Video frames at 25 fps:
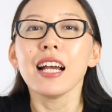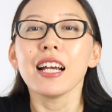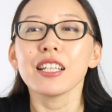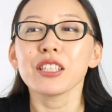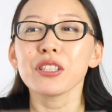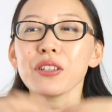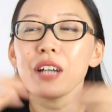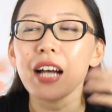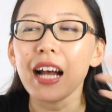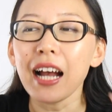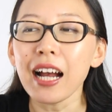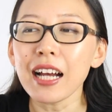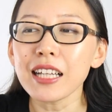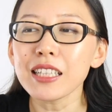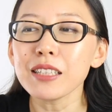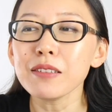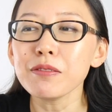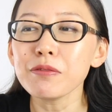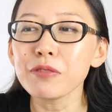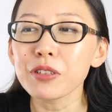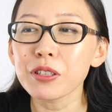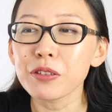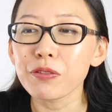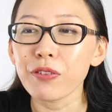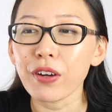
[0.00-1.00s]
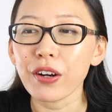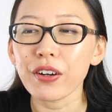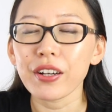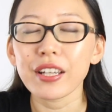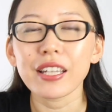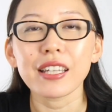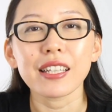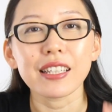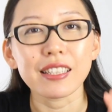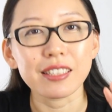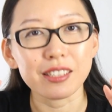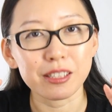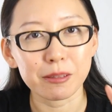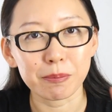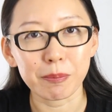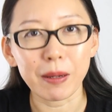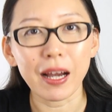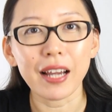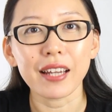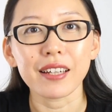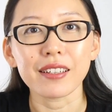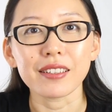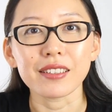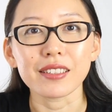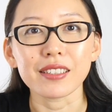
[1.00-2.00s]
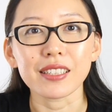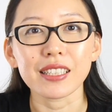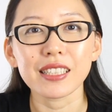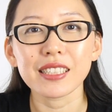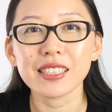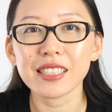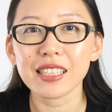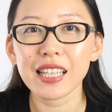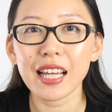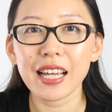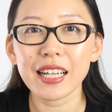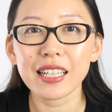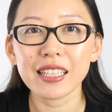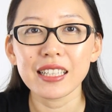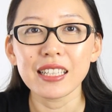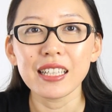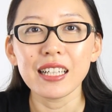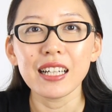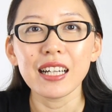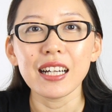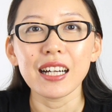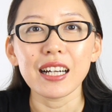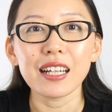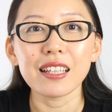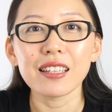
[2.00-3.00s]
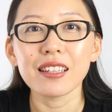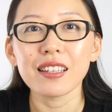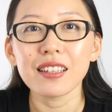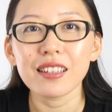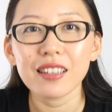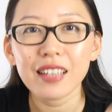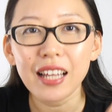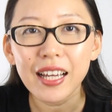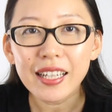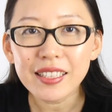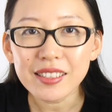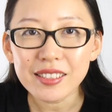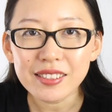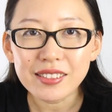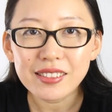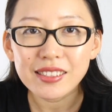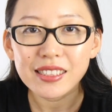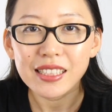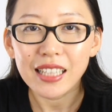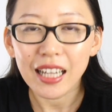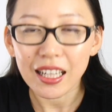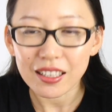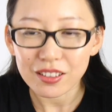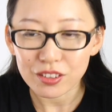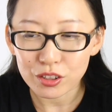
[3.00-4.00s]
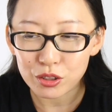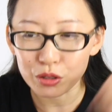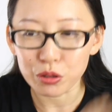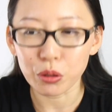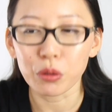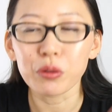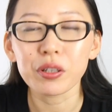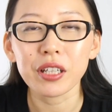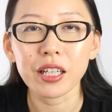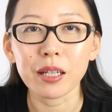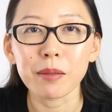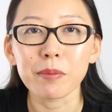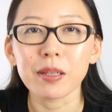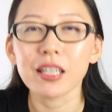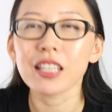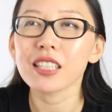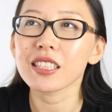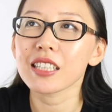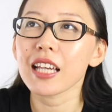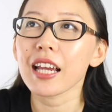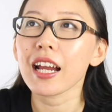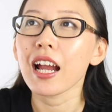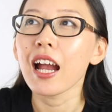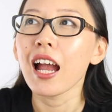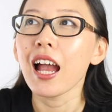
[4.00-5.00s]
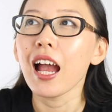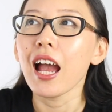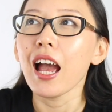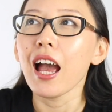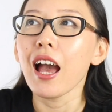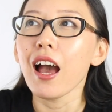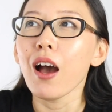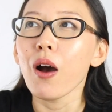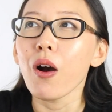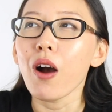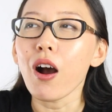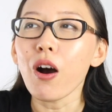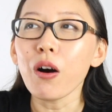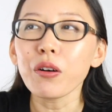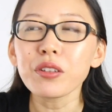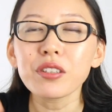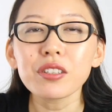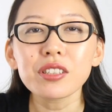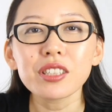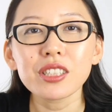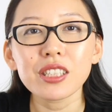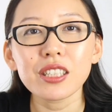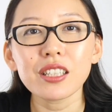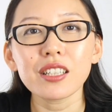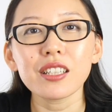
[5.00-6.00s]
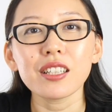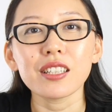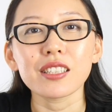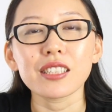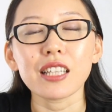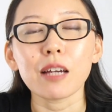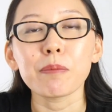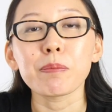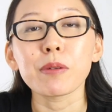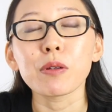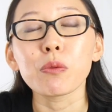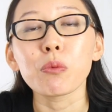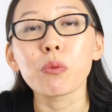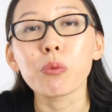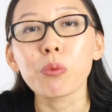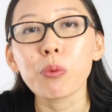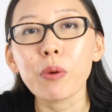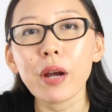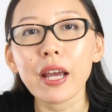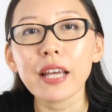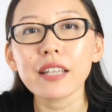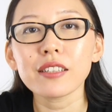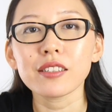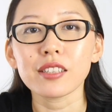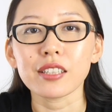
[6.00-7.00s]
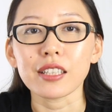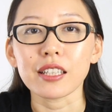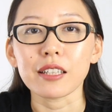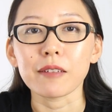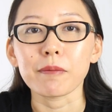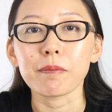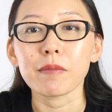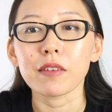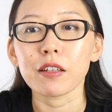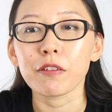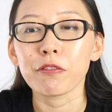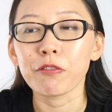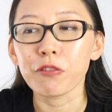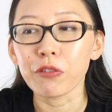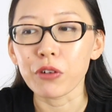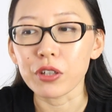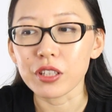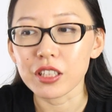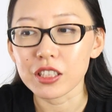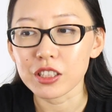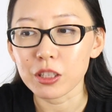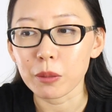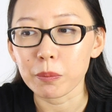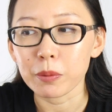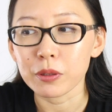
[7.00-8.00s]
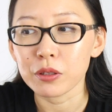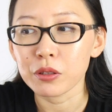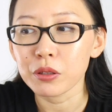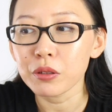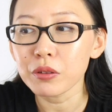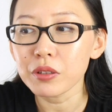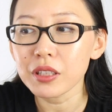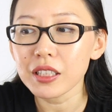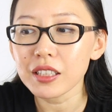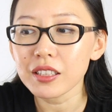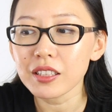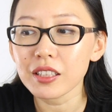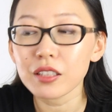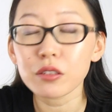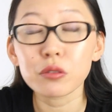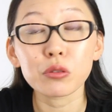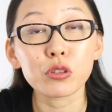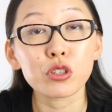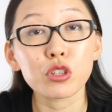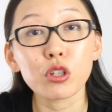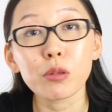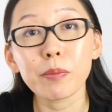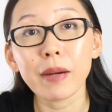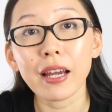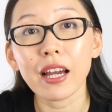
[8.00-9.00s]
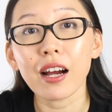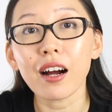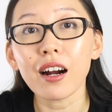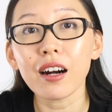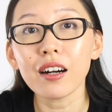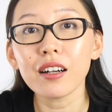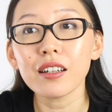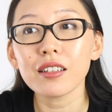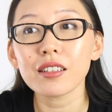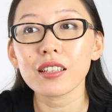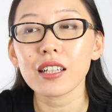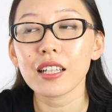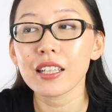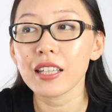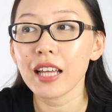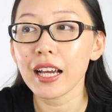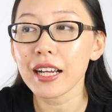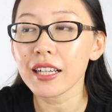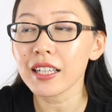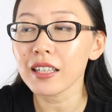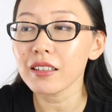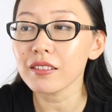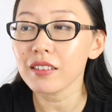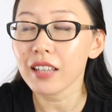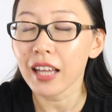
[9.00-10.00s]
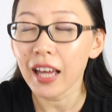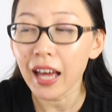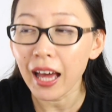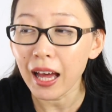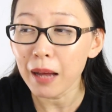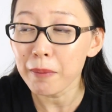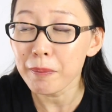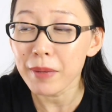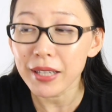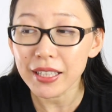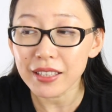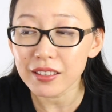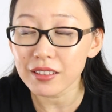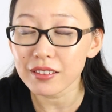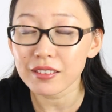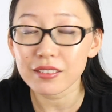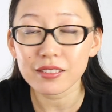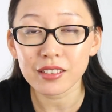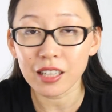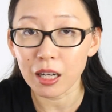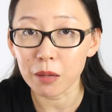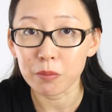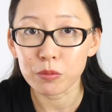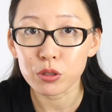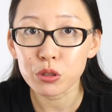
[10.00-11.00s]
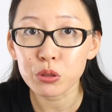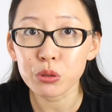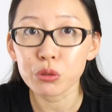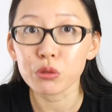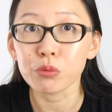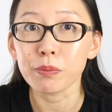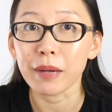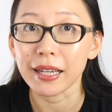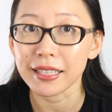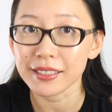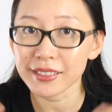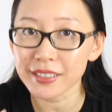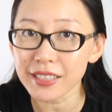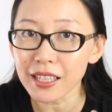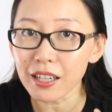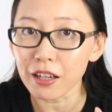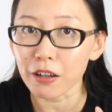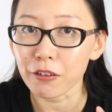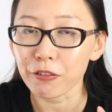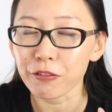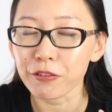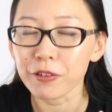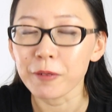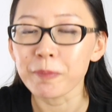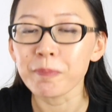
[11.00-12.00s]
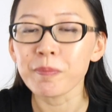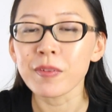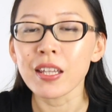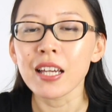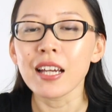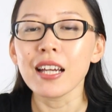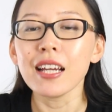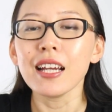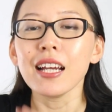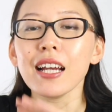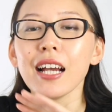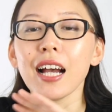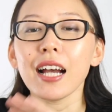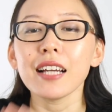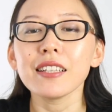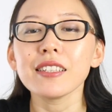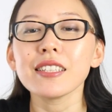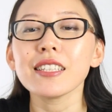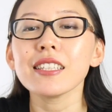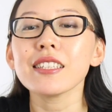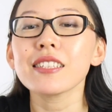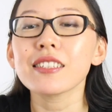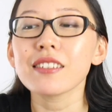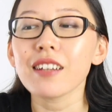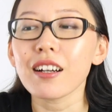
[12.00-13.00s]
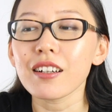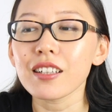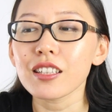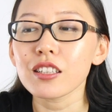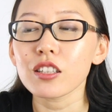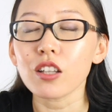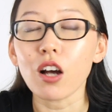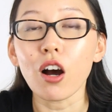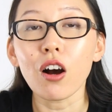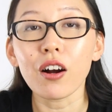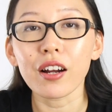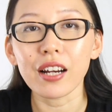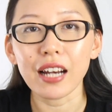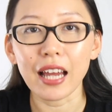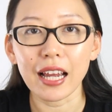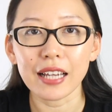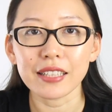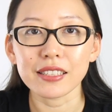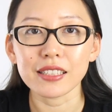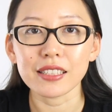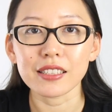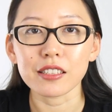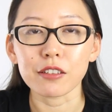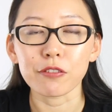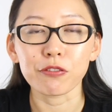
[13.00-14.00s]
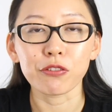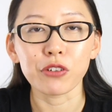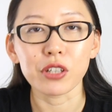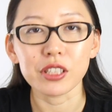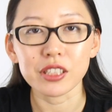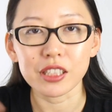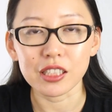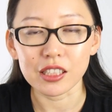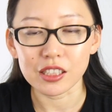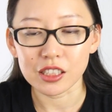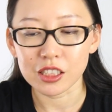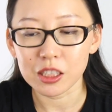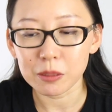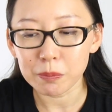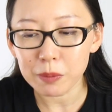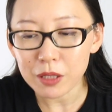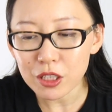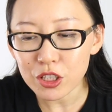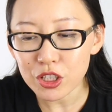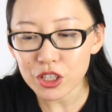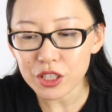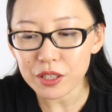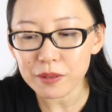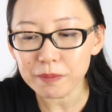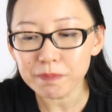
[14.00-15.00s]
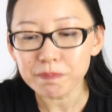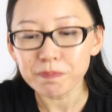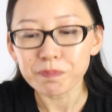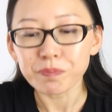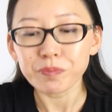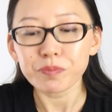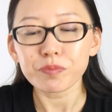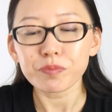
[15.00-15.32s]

So Adam was very inspired. It's like a lightning had struck him and he's like, all those years I've been waiting for this opportunity to show my art and I can make it come true myself. And he started organizing the first exhibition,